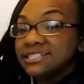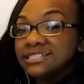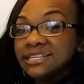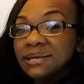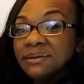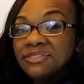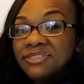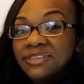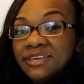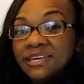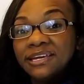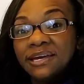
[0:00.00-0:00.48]
I
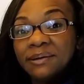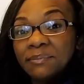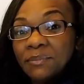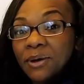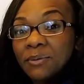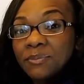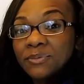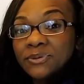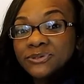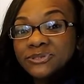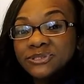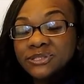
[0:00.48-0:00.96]
think I'm
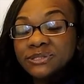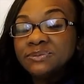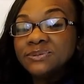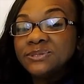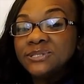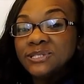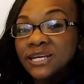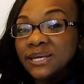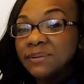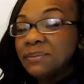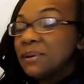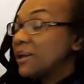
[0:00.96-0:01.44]
almost up
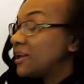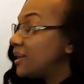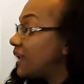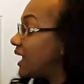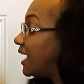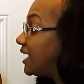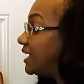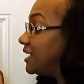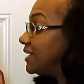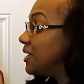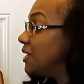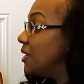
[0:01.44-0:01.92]
to about
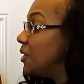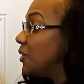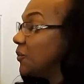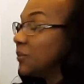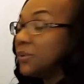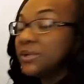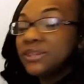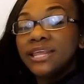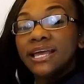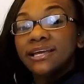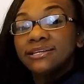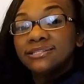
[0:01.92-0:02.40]

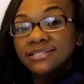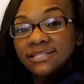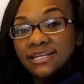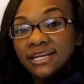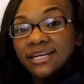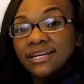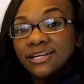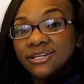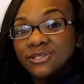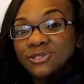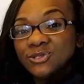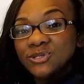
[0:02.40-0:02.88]

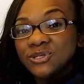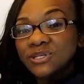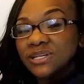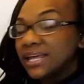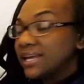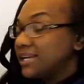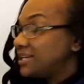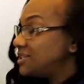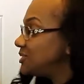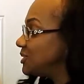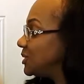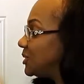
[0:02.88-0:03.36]
1,800
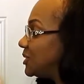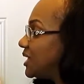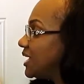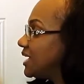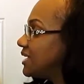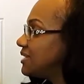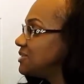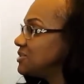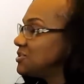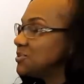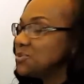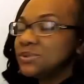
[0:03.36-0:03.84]
likes, so
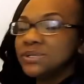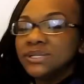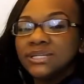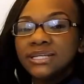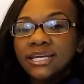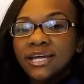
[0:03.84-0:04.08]
that's really